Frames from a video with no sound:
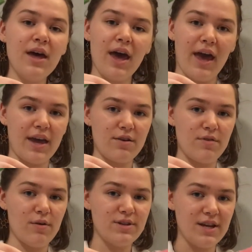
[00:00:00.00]
It can
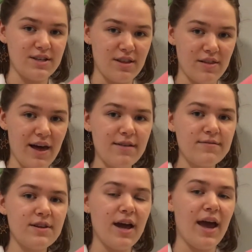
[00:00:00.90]
rotate to the
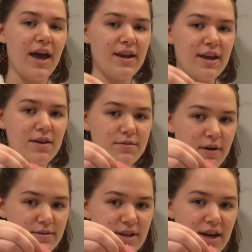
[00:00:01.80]
left and it can
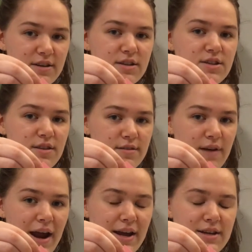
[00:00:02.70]
rotate to the
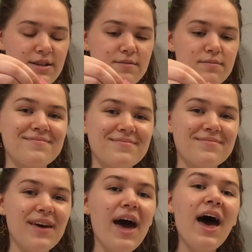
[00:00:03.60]
right.
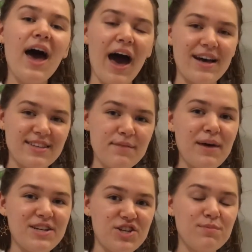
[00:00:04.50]
As I
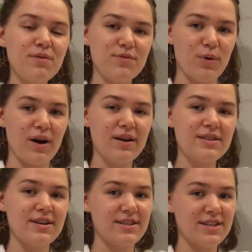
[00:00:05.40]
mentioned before,
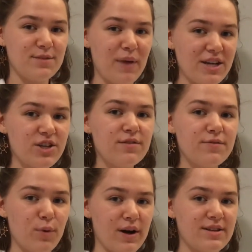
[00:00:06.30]
there's a special
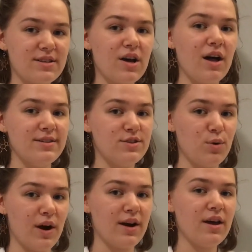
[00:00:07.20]
force called
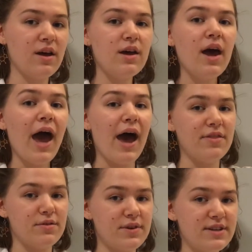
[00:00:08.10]
torque.
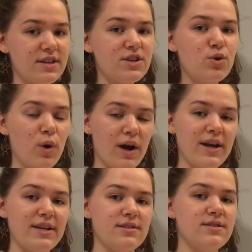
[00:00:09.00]
And the reason torque
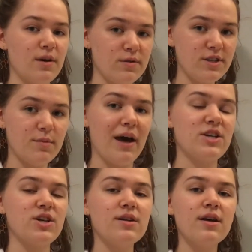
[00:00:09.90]
is so
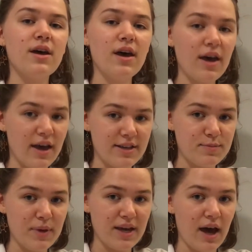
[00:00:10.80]
special is
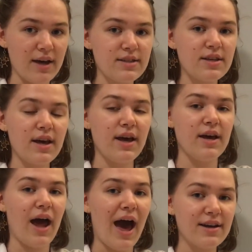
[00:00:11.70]
because
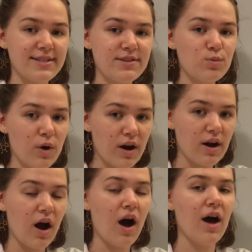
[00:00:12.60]
it has to
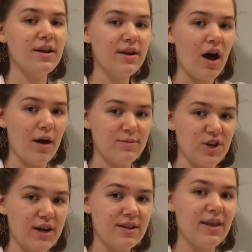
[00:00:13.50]
work on an
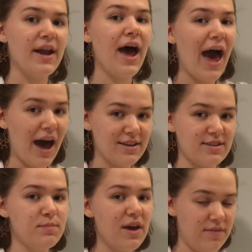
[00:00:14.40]
object that has
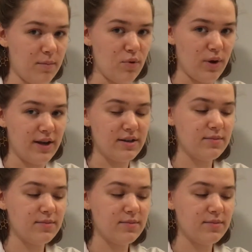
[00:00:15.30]
a pivot point.